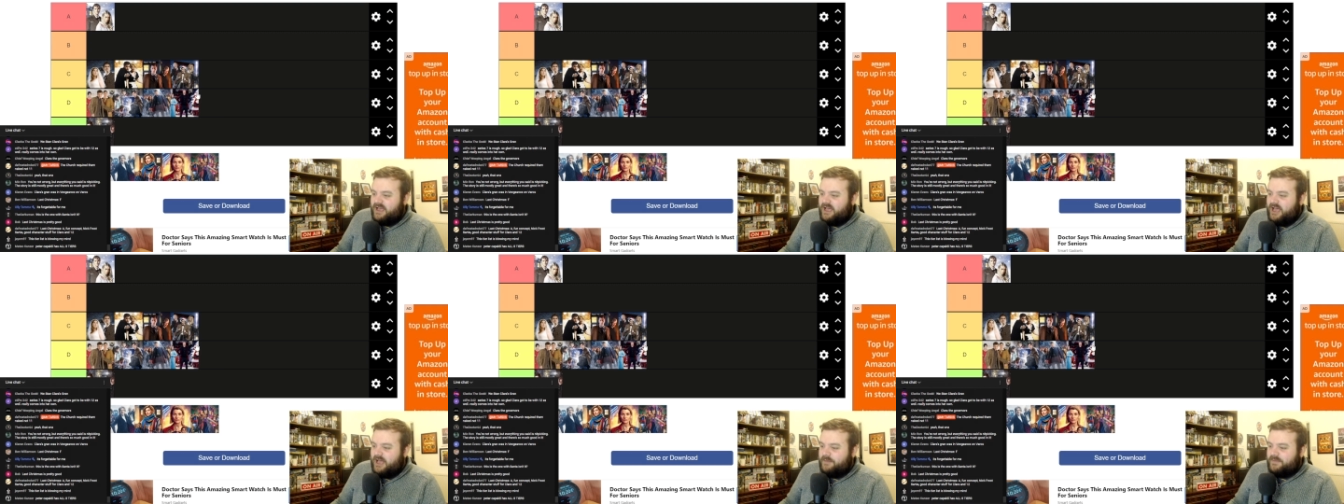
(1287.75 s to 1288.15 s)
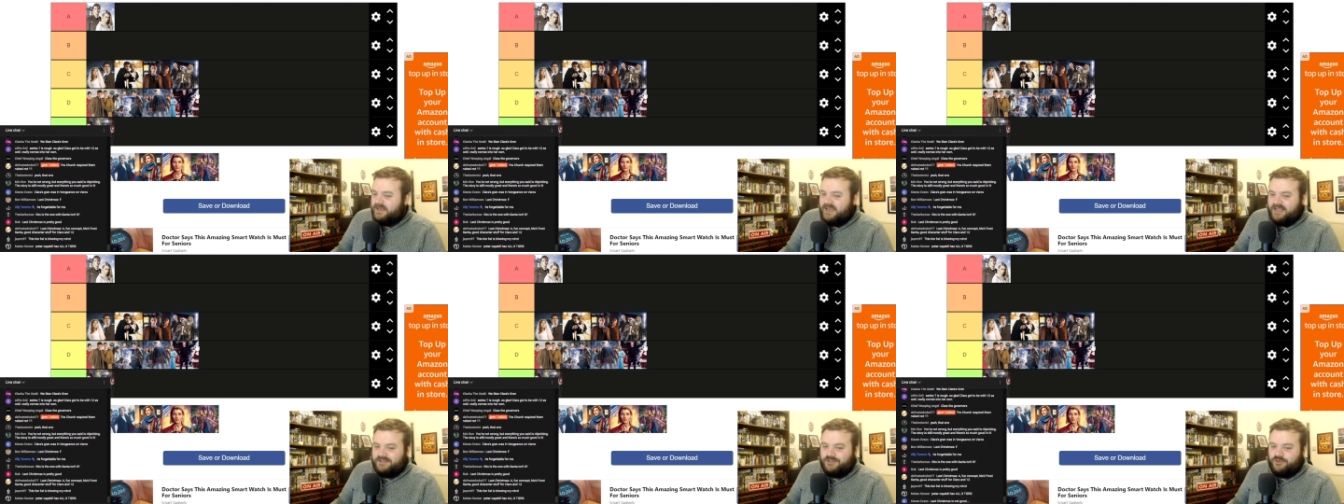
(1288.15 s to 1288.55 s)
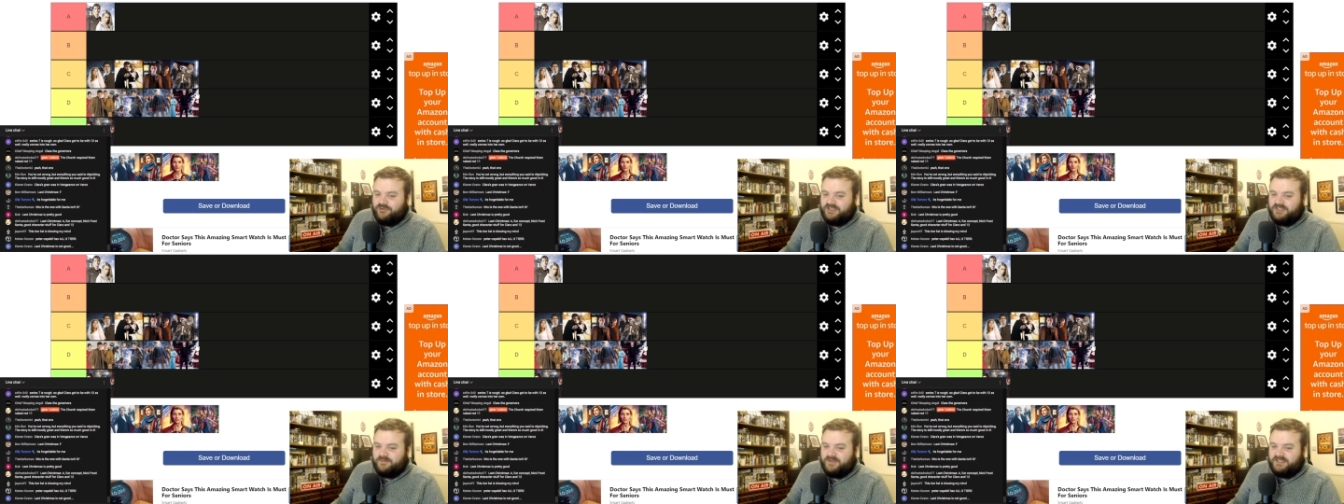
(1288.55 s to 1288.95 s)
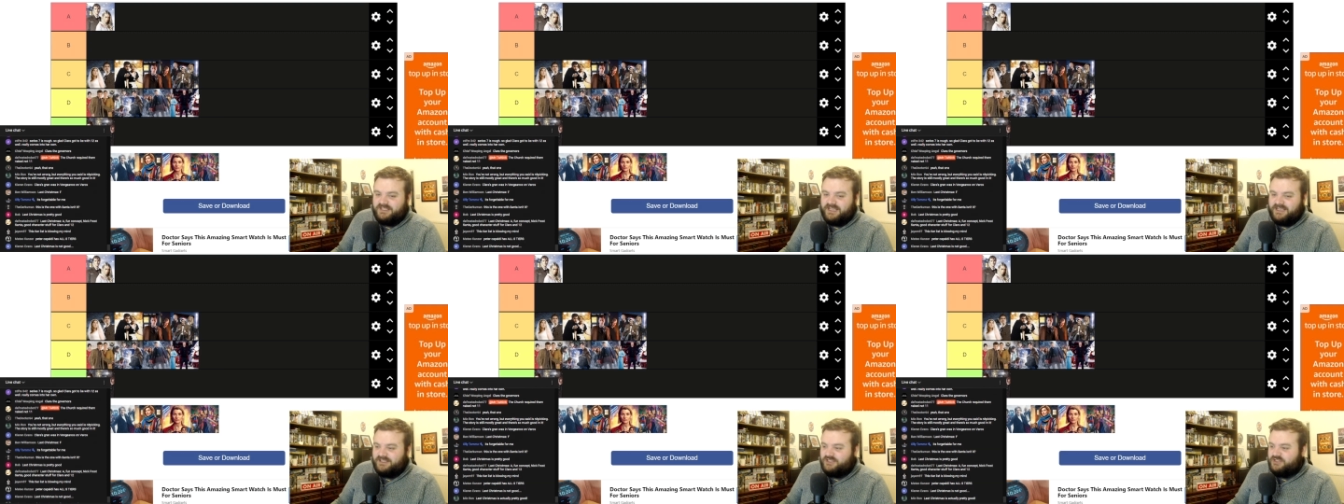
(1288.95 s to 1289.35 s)
Um, Last Christmas
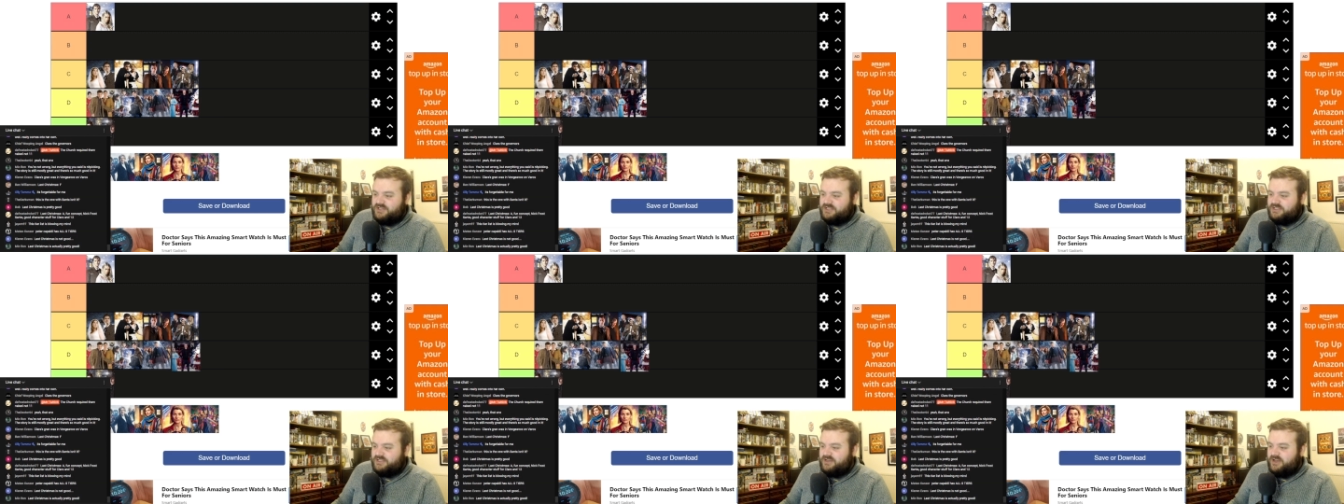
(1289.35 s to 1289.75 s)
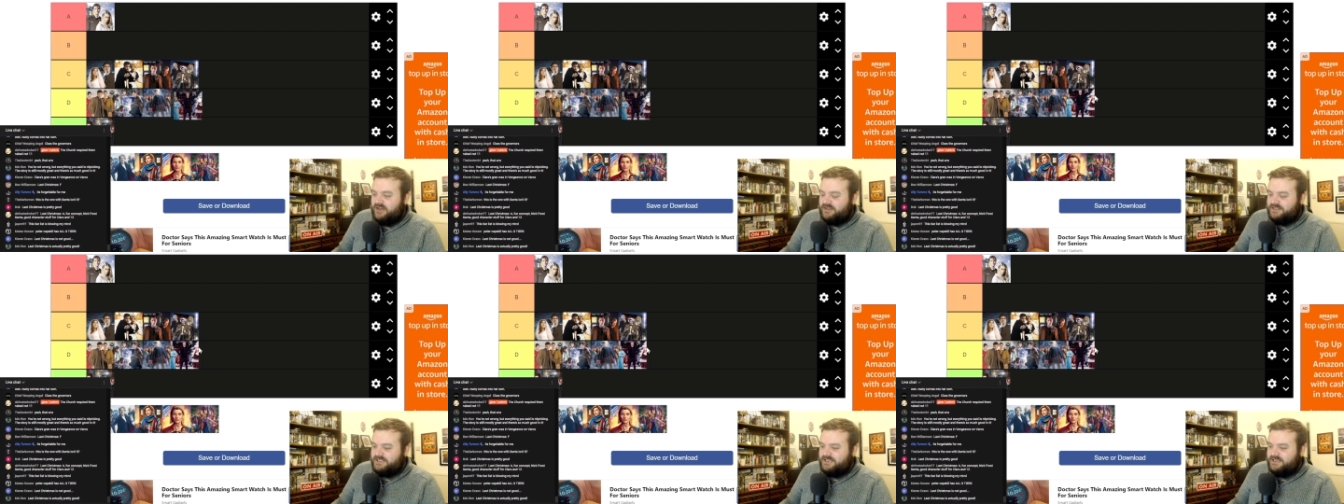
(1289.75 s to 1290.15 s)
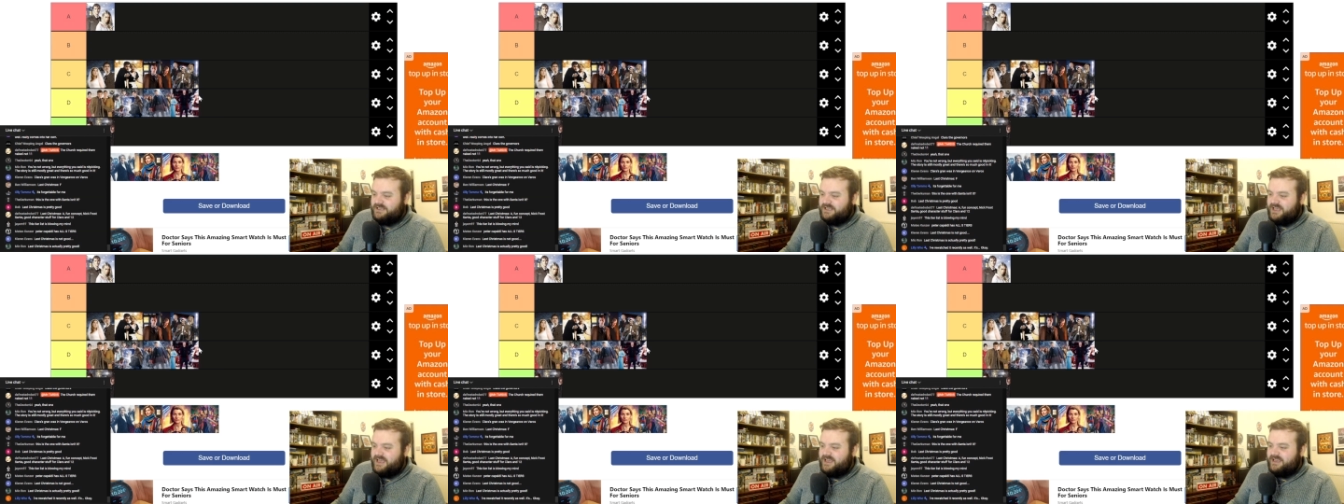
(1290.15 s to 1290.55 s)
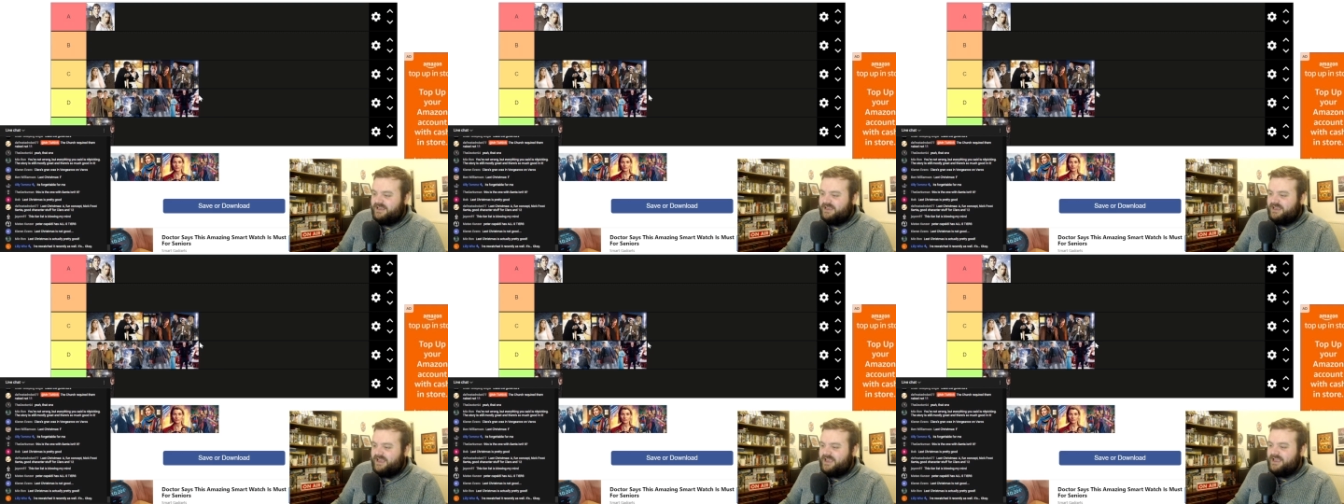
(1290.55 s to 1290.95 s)
is just not
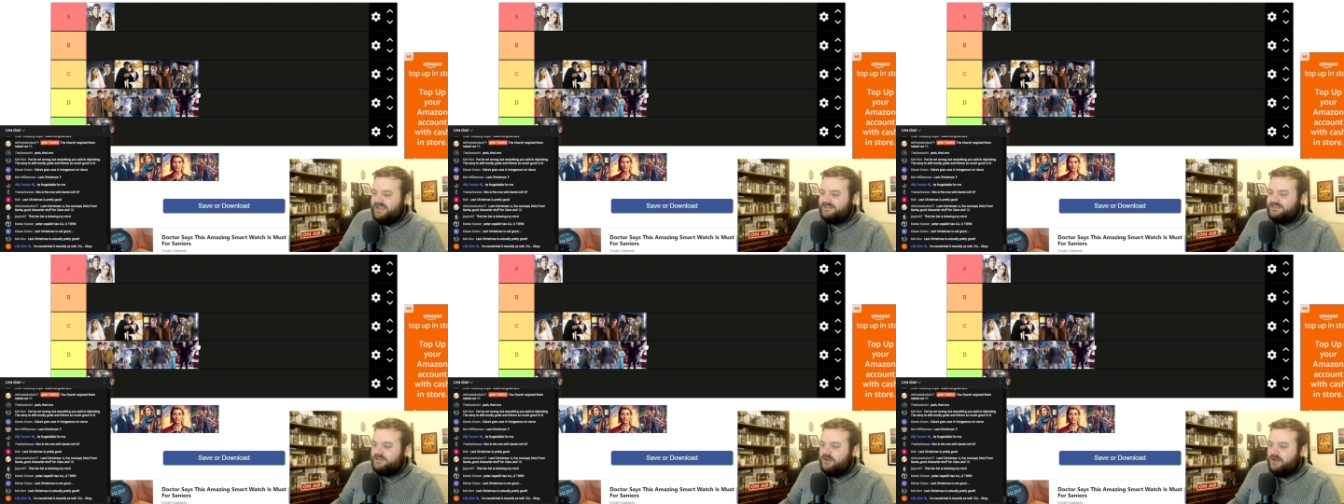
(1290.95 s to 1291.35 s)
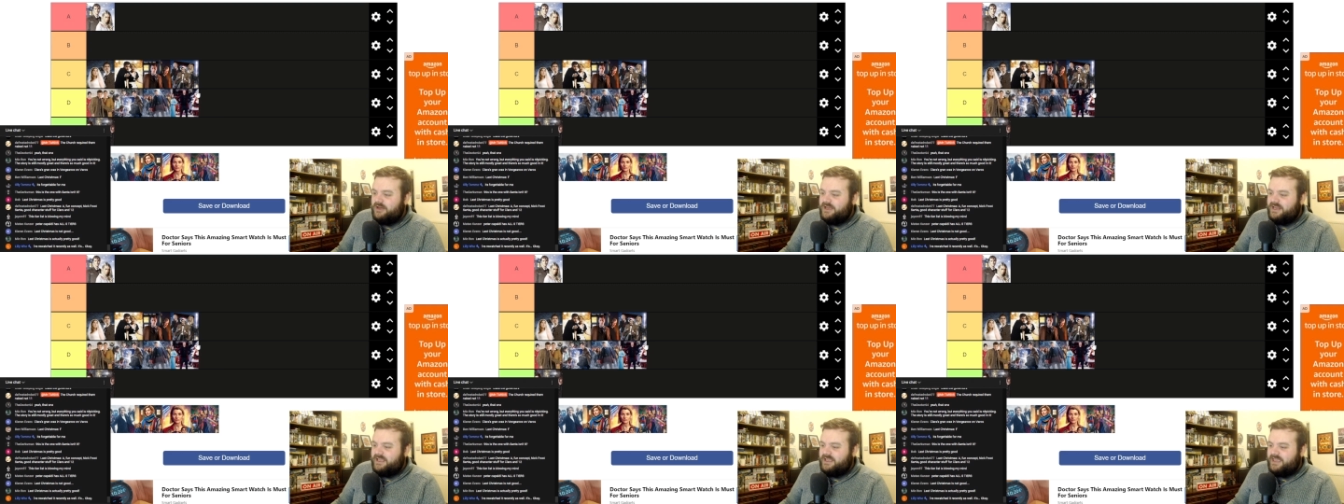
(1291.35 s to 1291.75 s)
it's not an